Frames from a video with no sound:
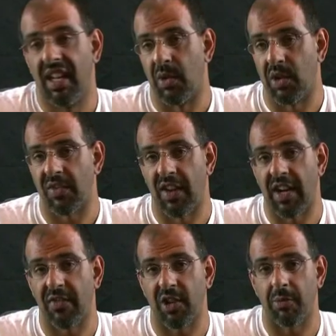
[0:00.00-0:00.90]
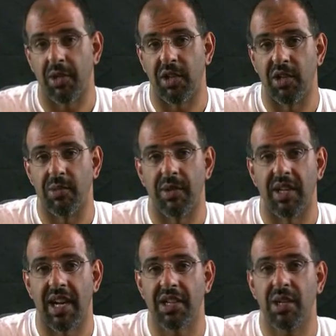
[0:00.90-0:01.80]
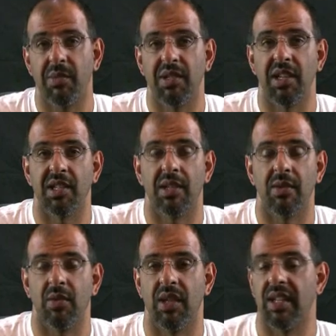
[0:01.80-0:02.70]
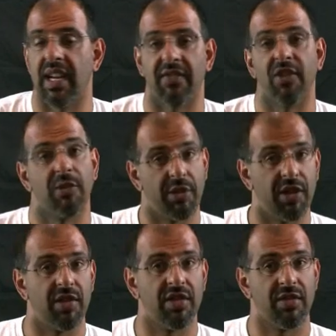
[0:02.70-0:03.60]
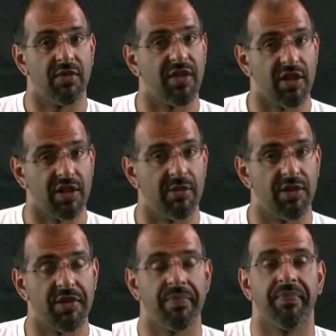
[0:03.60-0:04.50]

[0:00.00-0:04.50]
it works fine for computers, but it actually presents not for computers, for consumers.